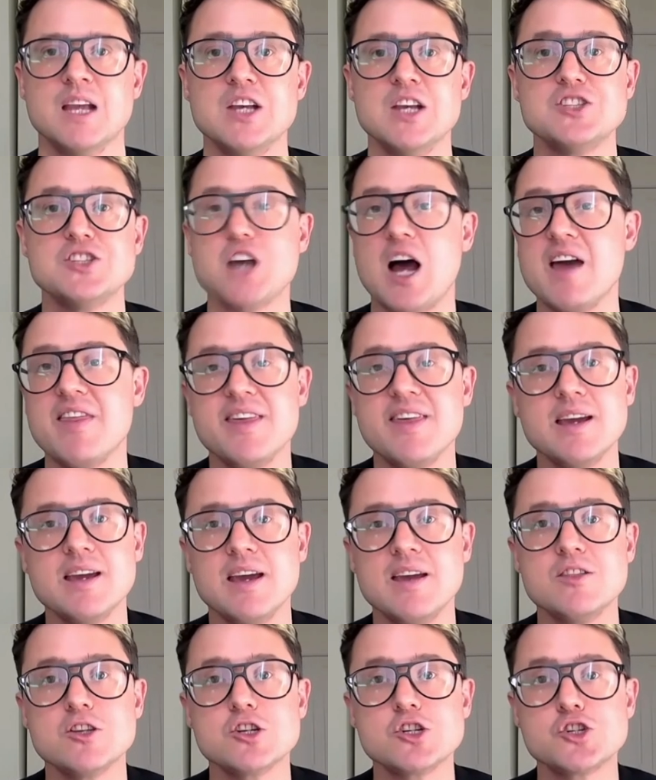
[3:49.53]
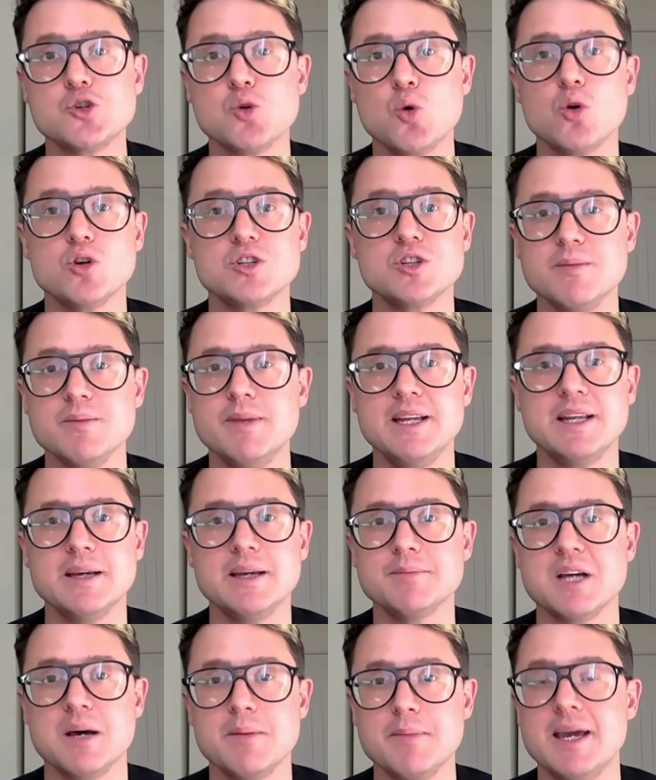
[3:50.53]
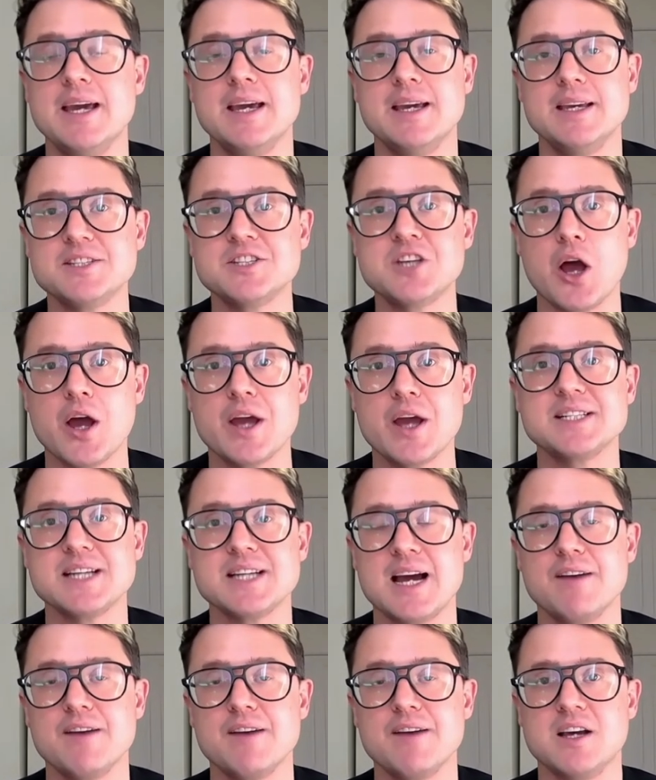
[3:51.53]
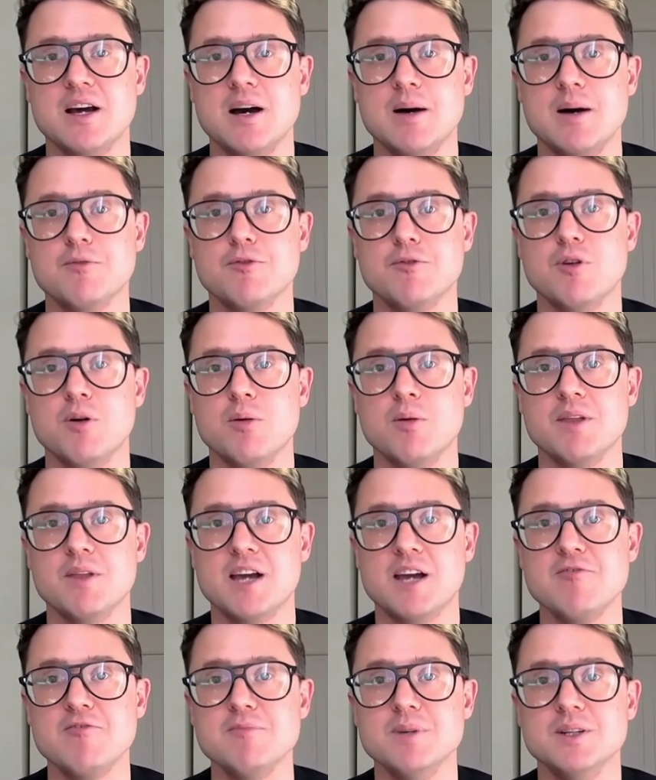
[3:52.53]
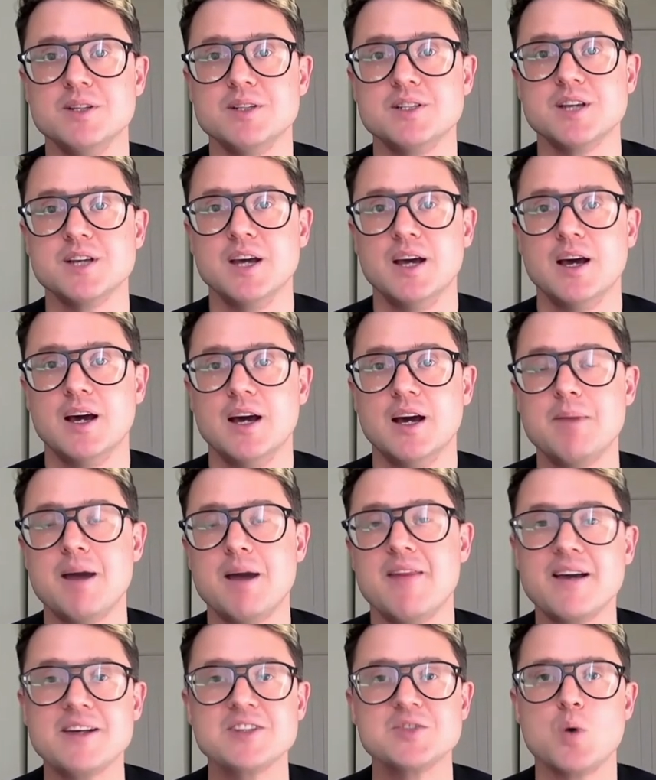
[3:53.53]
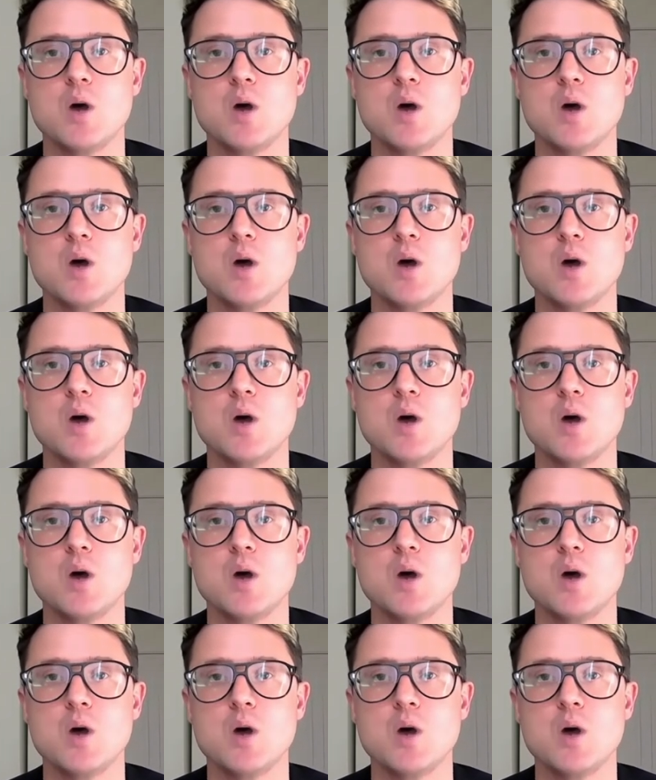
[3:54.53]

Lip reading: So I think in the short to medium term, it is going to have to come from the government. And that's